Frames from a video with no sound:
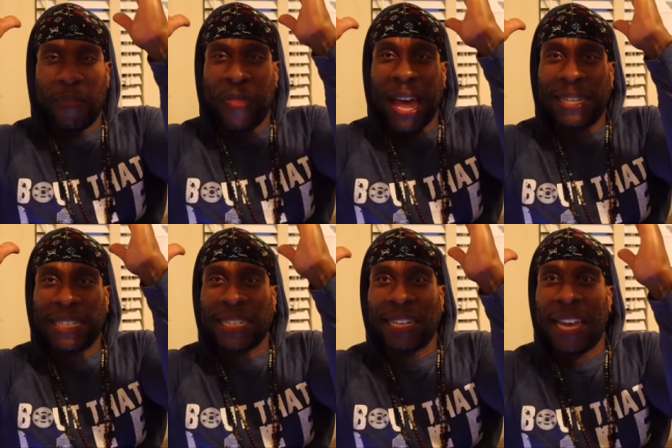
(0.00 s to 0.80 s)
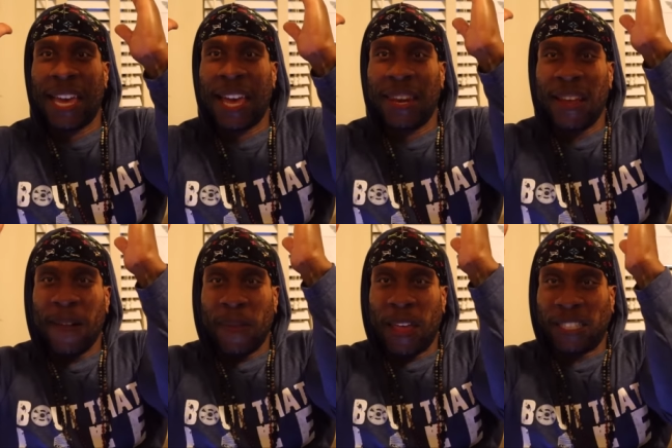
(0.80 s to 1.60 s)
That
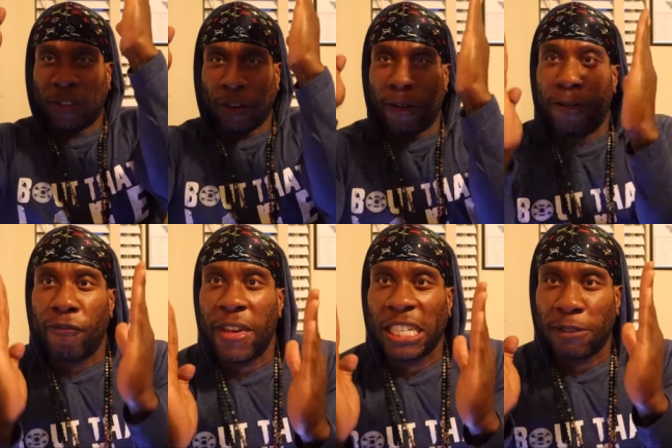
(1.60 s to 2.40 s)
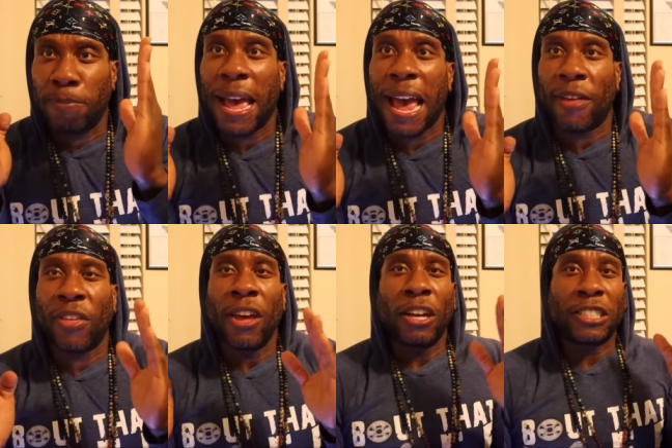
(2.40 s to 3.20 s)
sled is on a fixed path,